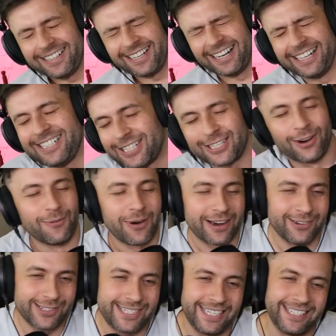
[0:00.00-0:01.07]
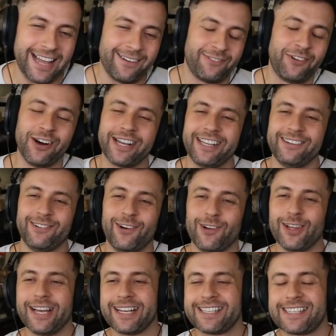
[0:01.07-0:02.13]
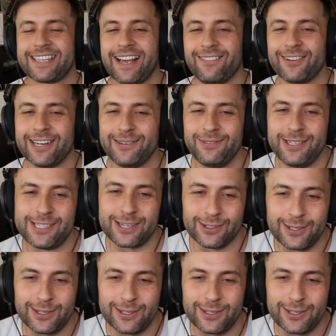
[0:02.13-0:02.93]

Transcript: I just hope I don't see that fucking Rolex. I'm gonna be so